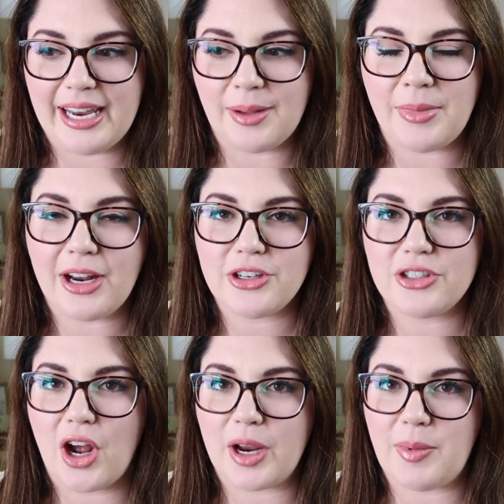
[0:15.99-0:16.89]
And I'm not
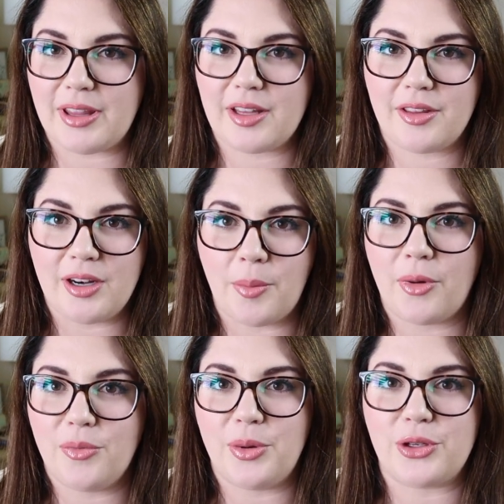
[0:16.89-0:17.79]
just talking about like the
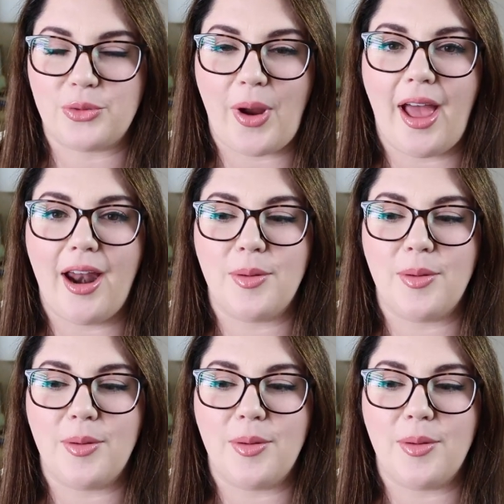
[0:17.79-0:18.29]
number of books read,